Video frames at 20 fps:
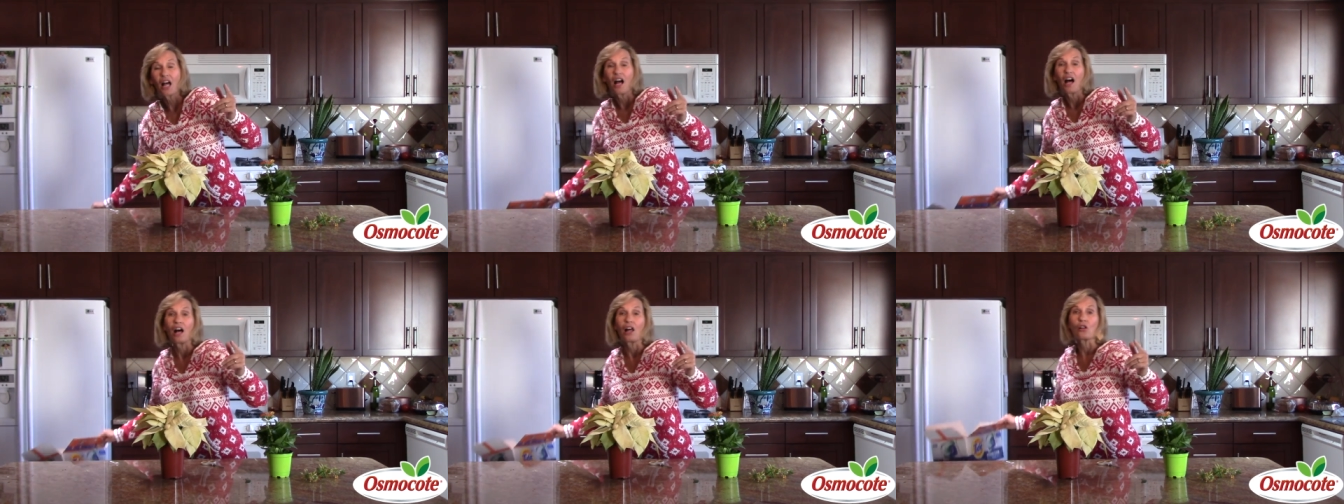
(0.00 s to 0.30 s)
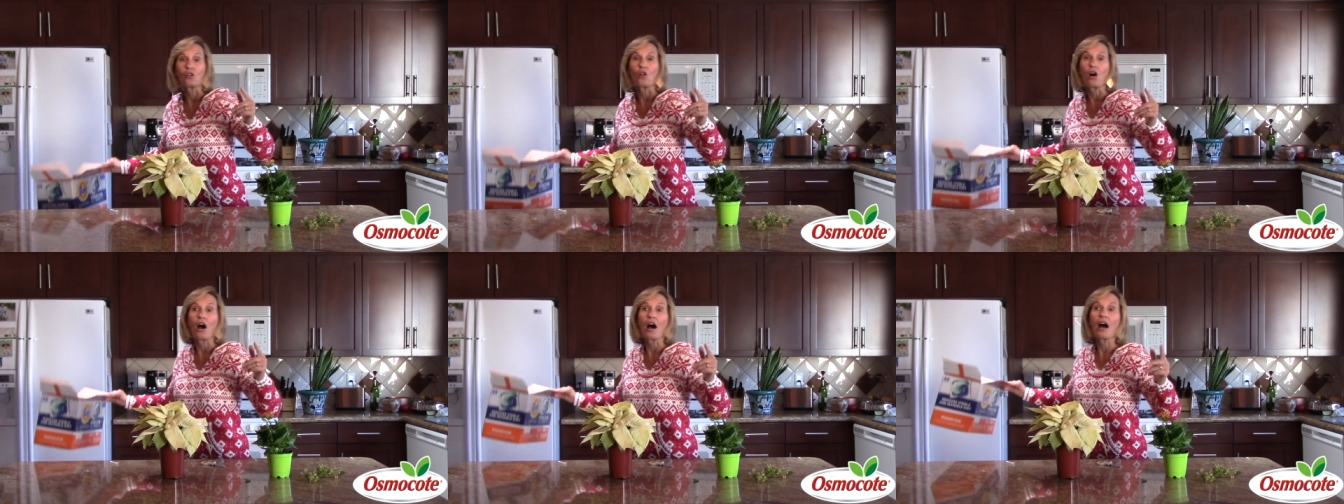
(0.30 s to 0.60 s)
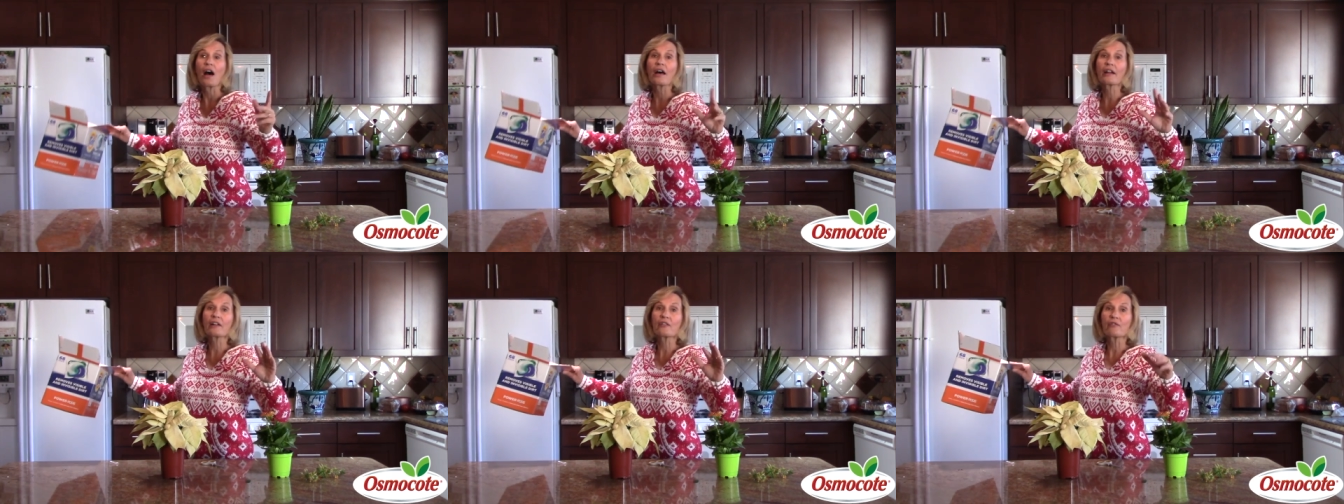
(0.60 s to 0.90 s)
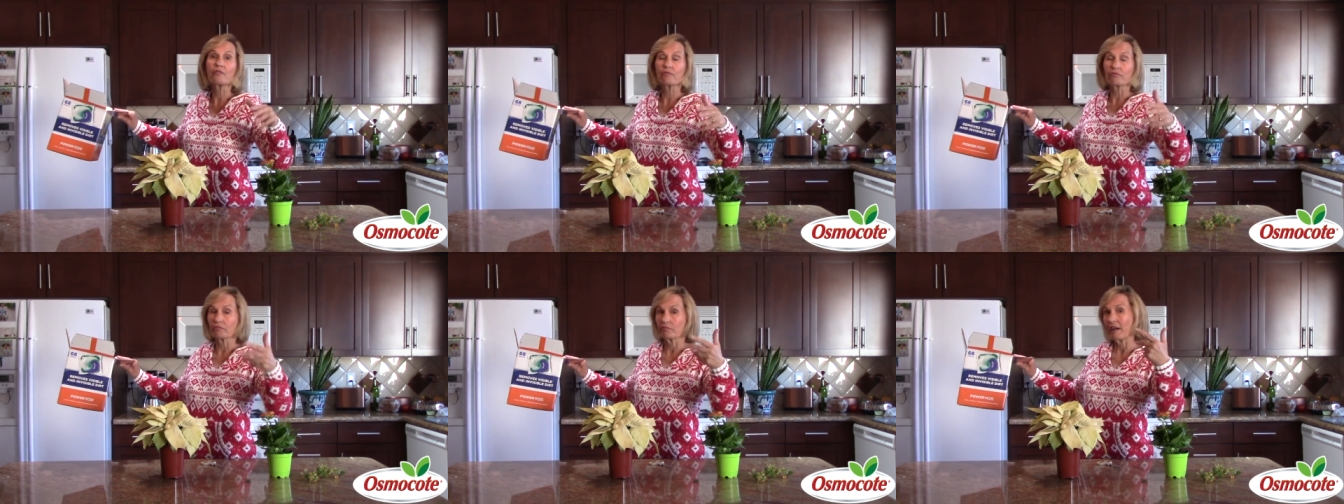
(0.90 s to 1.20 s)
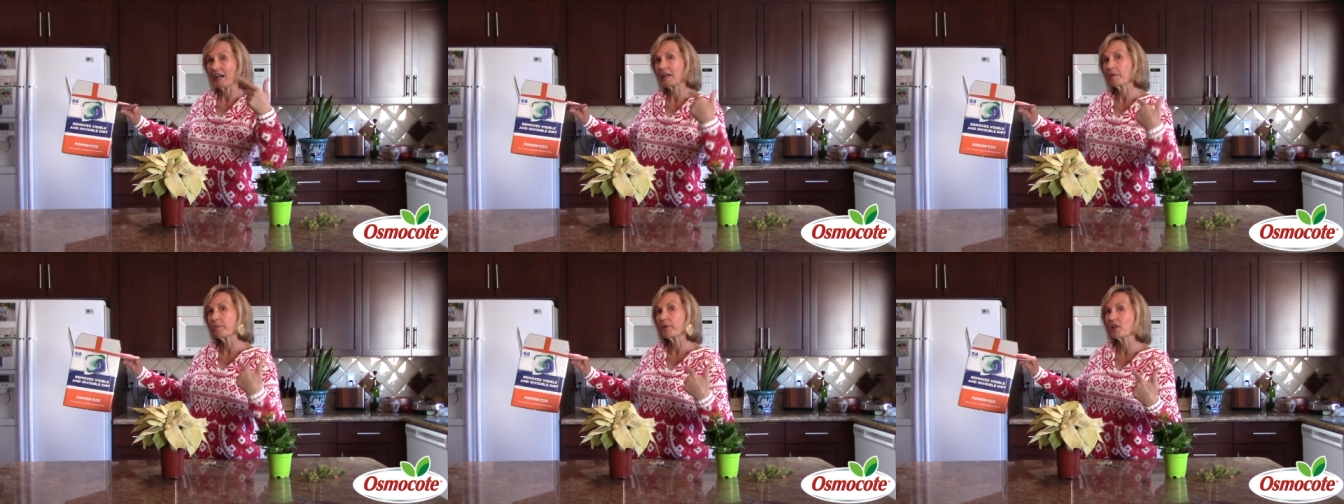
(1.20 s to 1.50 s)
a lot of
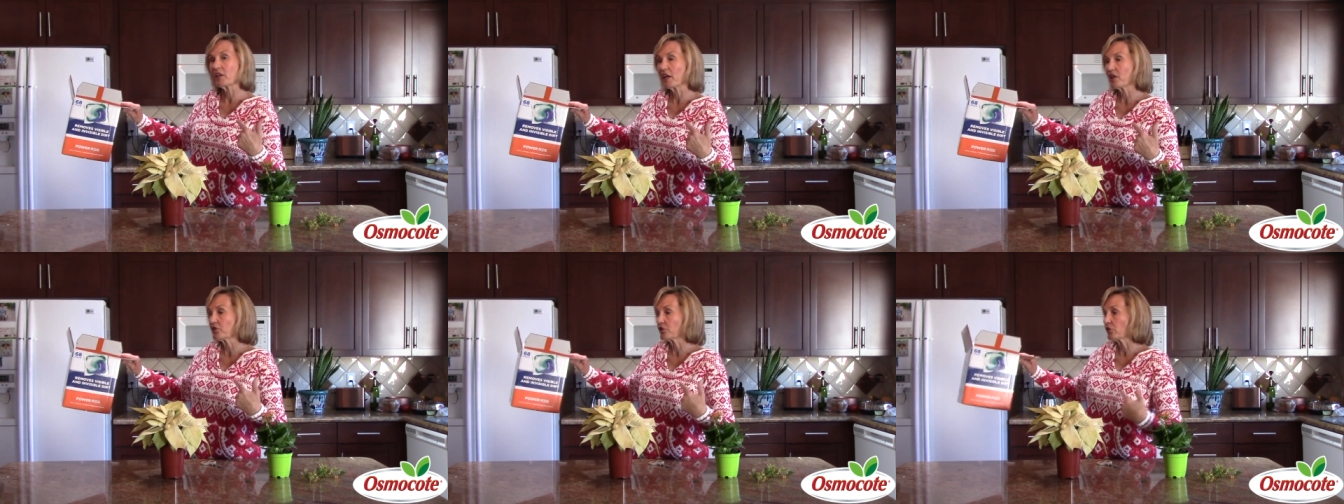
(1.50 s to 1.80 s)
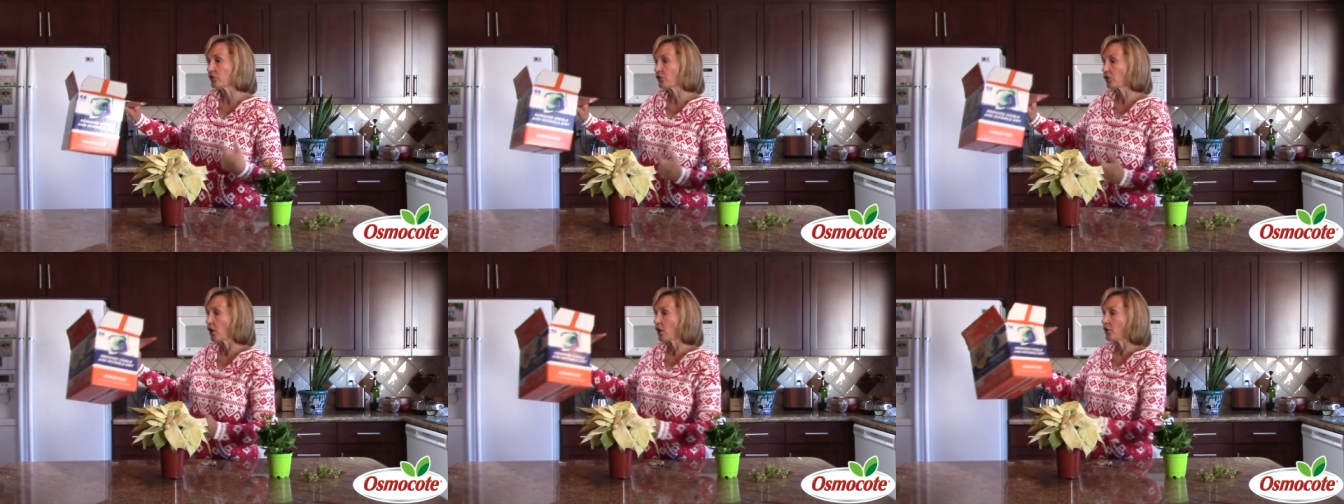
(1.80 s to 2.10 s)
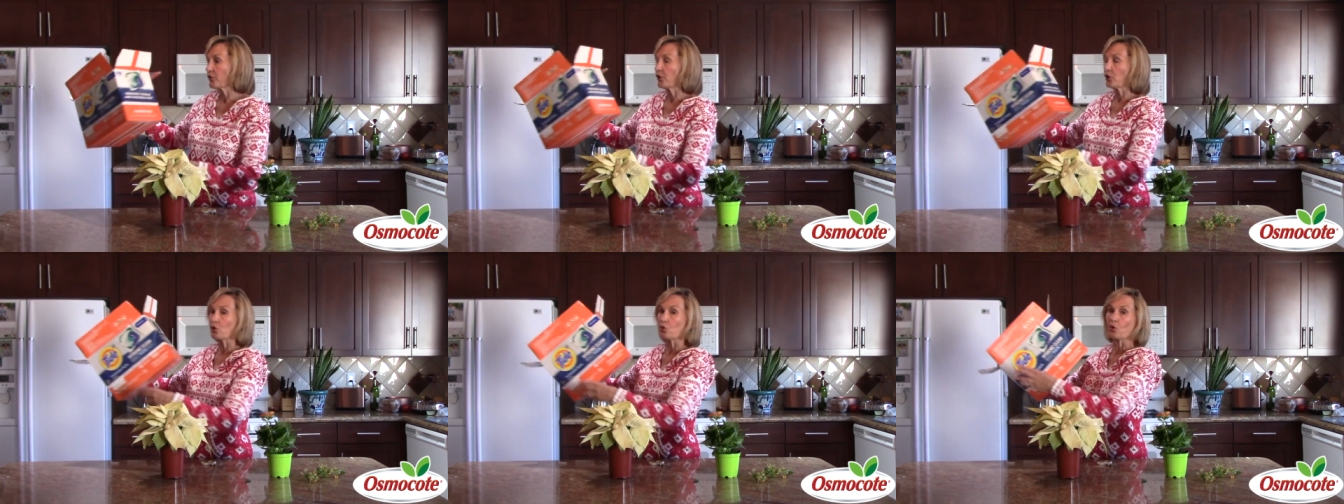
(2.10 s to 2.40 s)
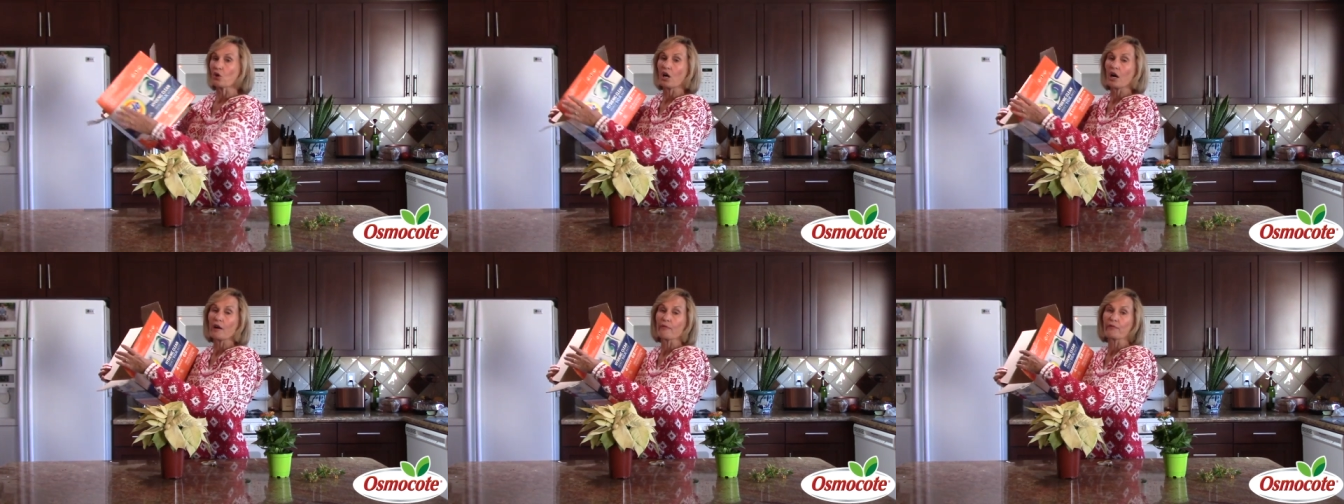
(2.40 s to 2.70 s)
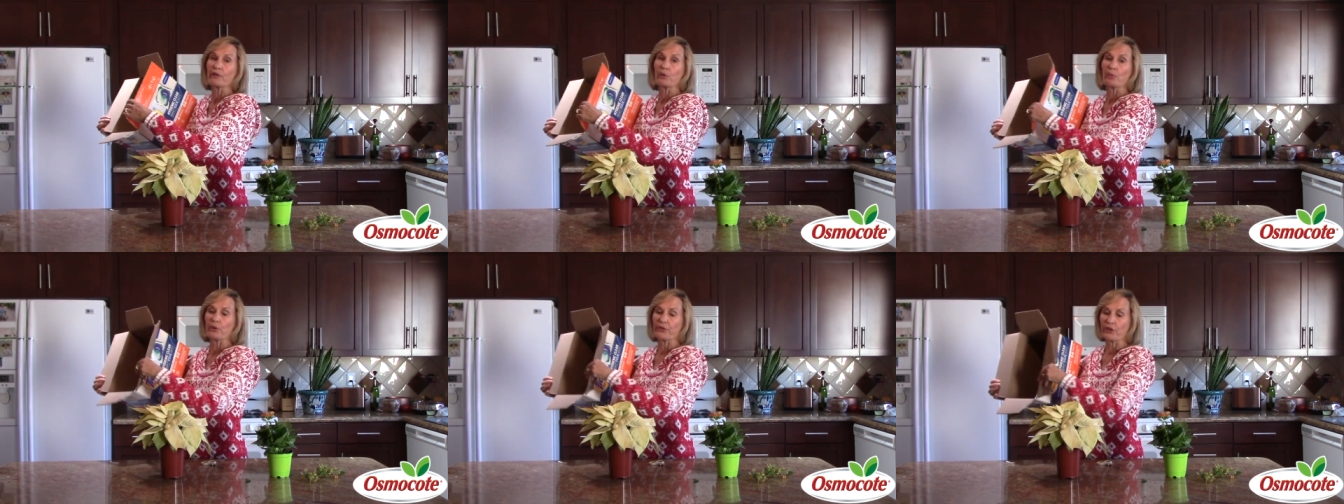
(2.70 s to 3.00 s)
recommendations are that you cover
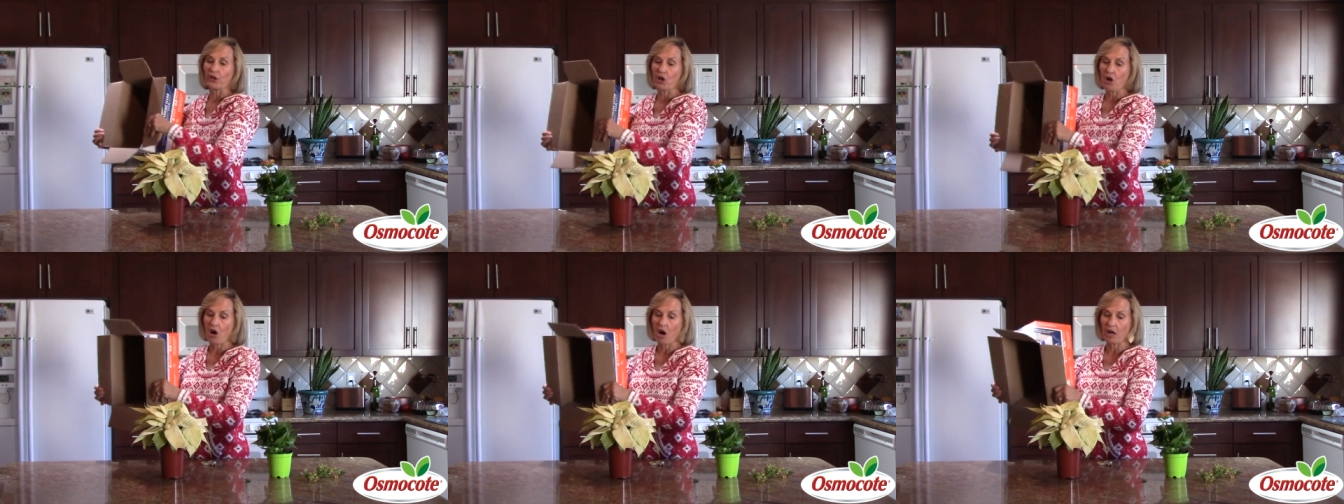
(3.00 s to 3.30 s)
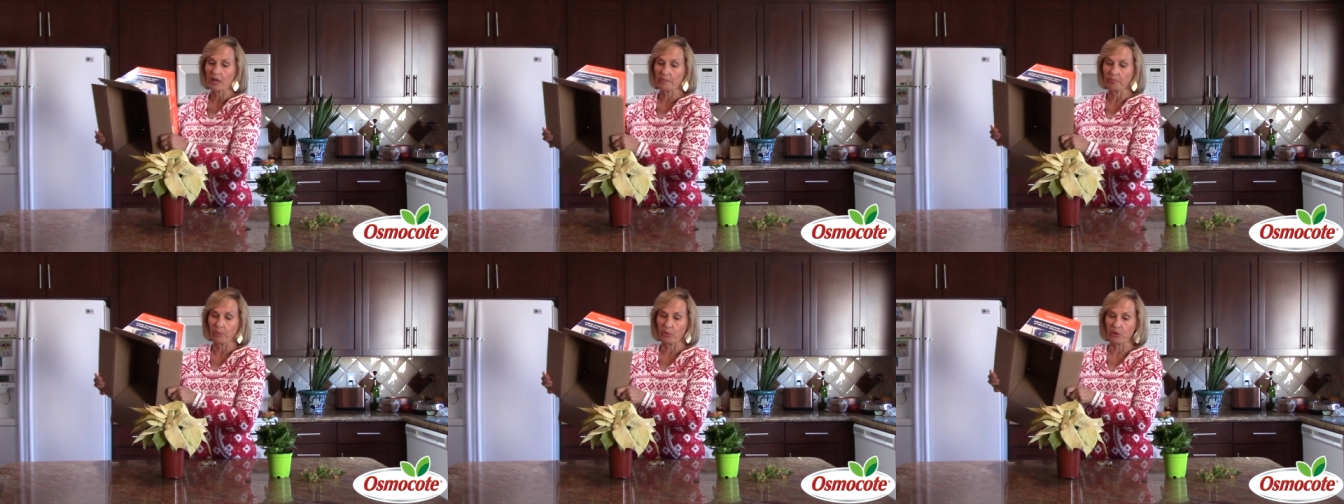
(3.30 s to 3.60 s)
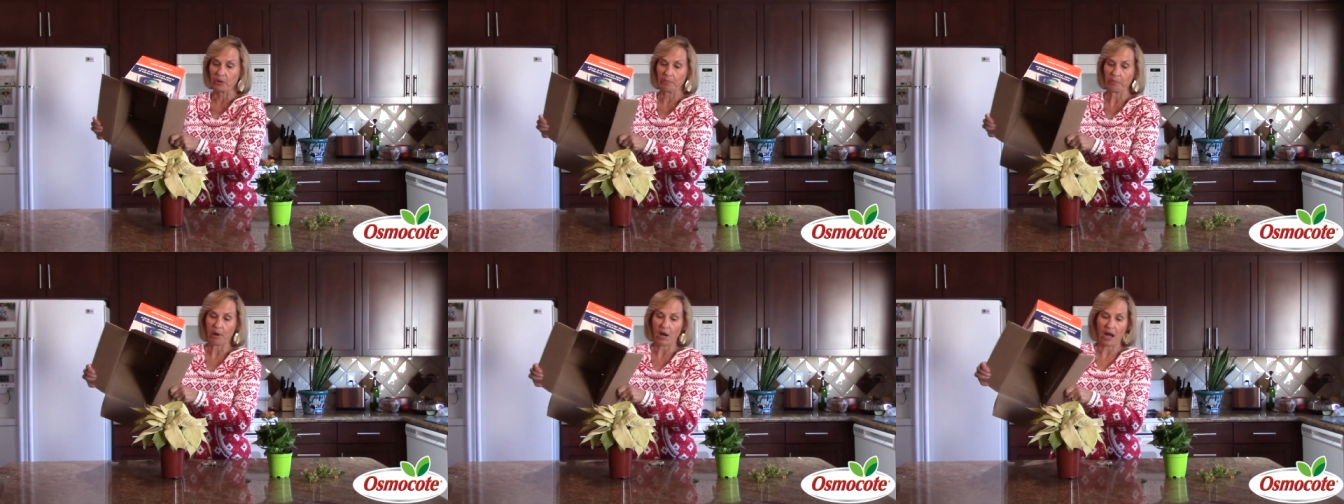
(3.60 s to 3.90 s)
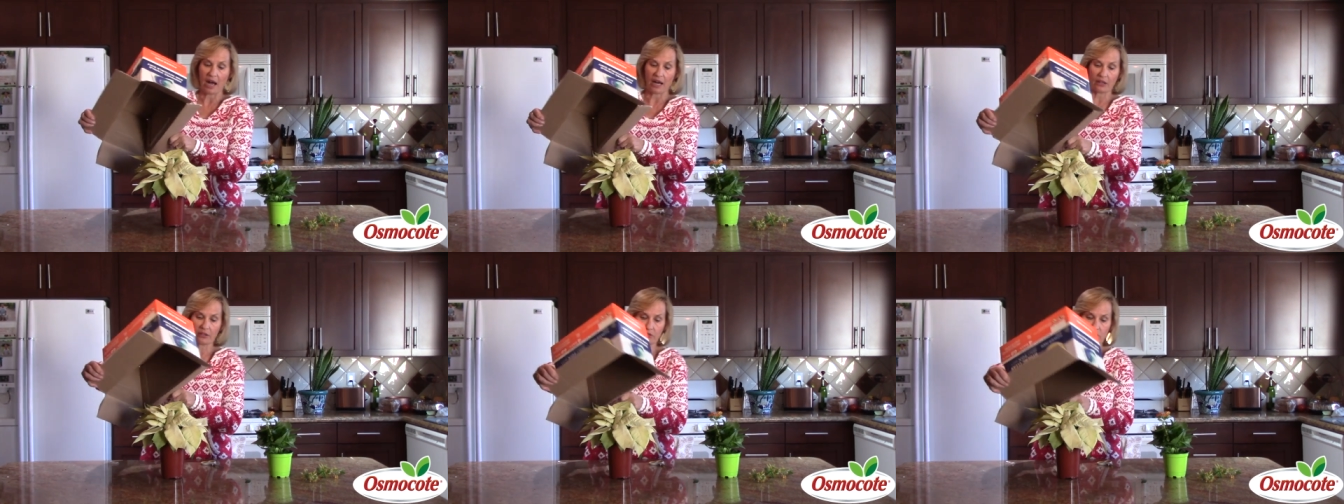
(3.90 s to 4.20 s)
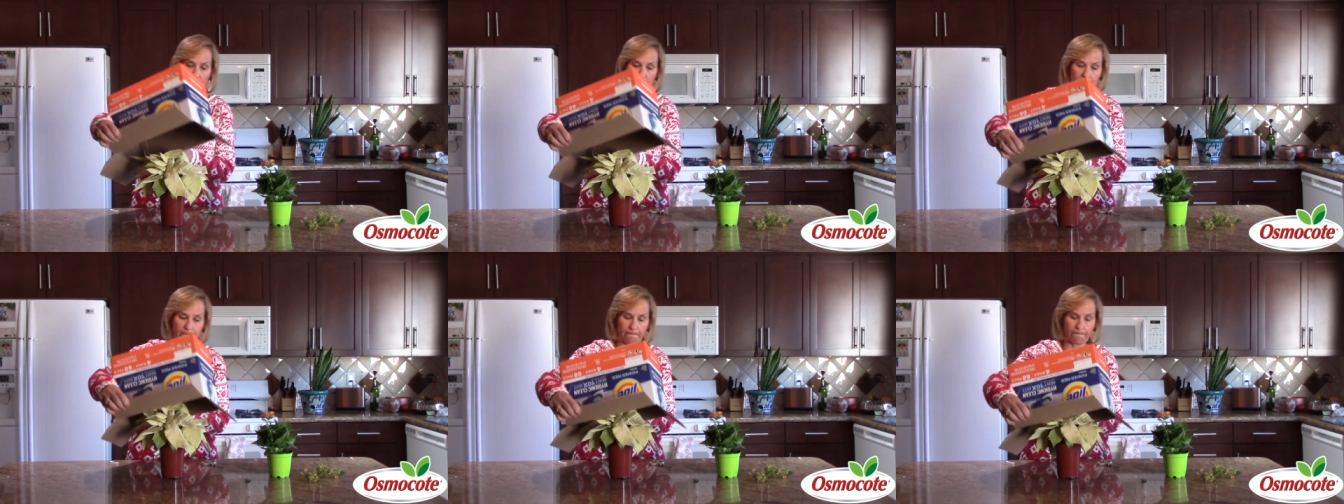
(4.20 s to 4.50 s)
it with a cardboard
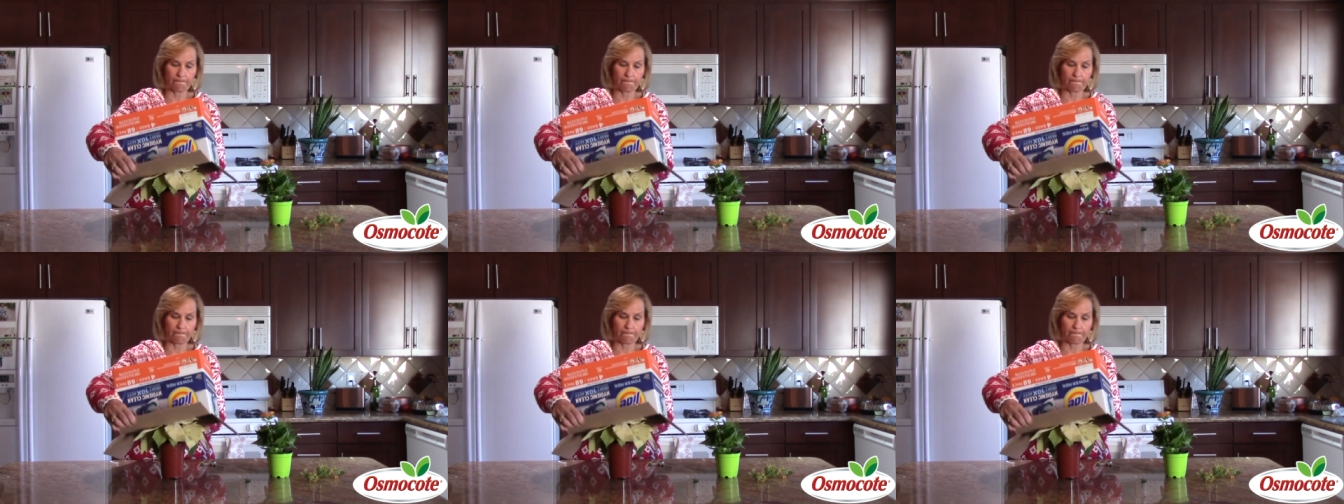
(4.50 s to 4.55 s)
box.